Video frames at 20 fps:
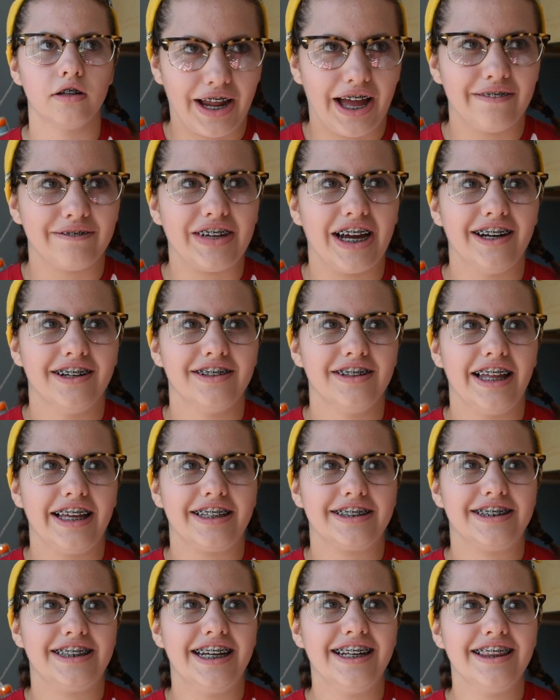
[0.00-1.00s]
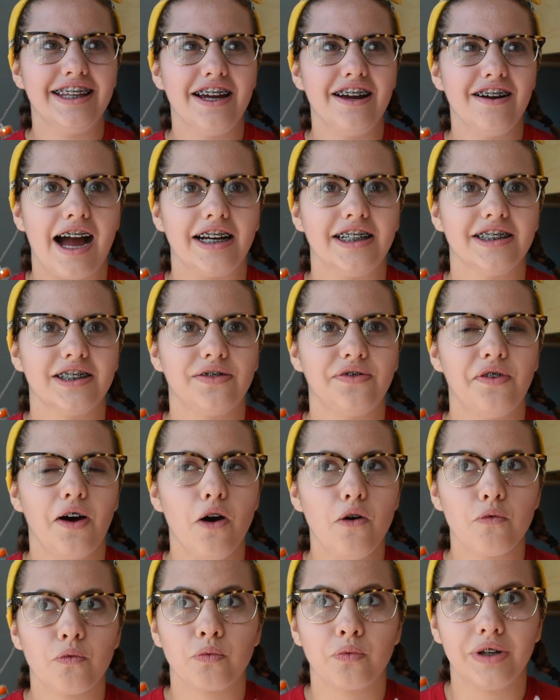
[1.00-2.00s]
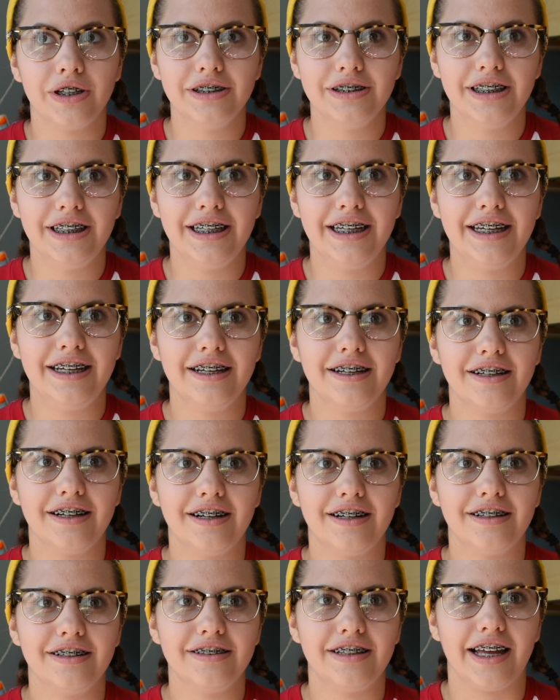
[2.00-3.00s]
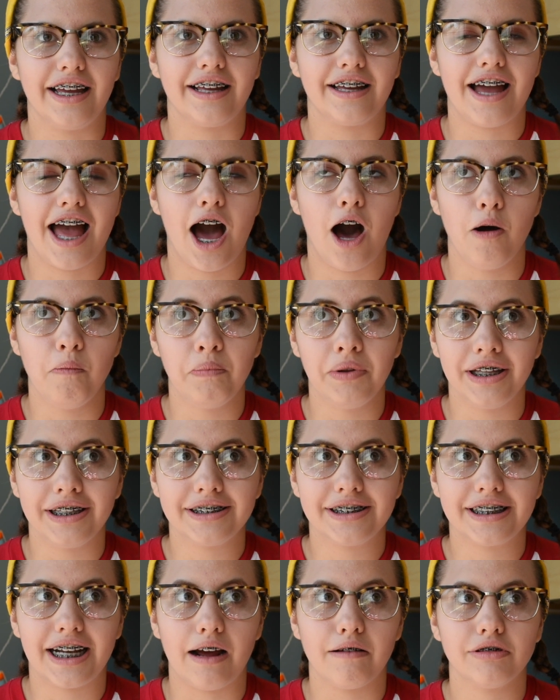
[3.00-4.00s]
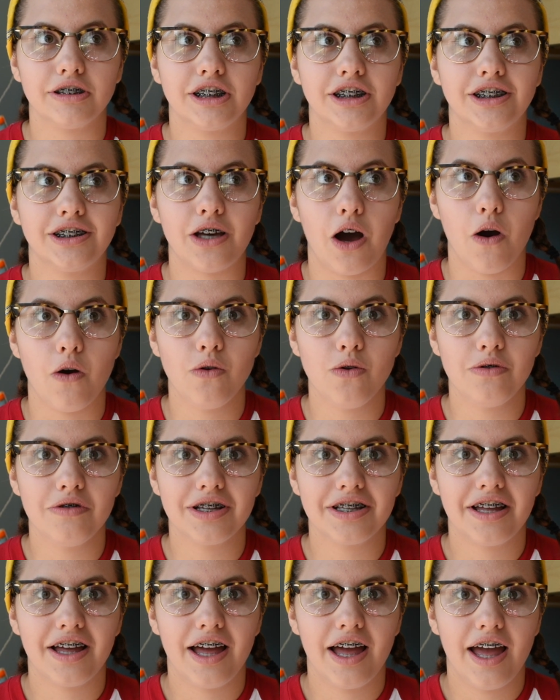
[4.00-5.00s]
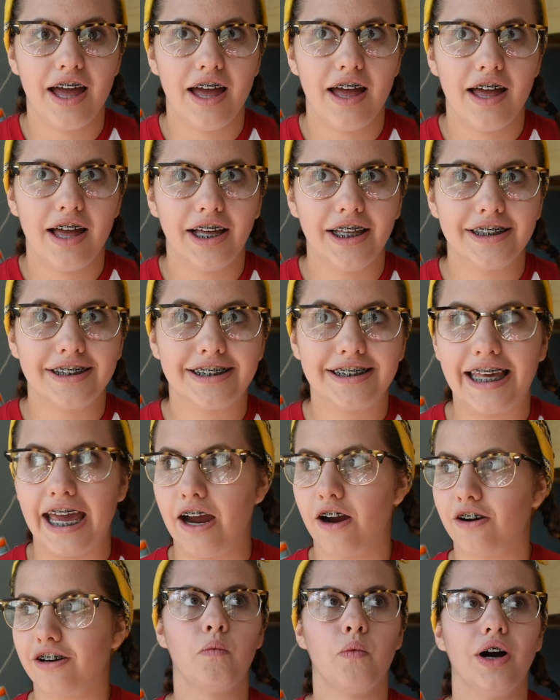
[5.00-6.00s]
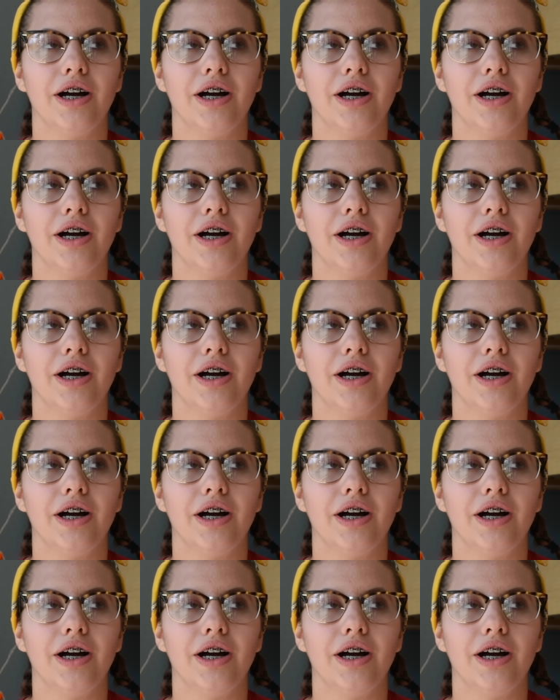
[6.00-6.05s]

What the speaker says: I'm kind of like sitting there. I just felt really like helpless, and I was so scared.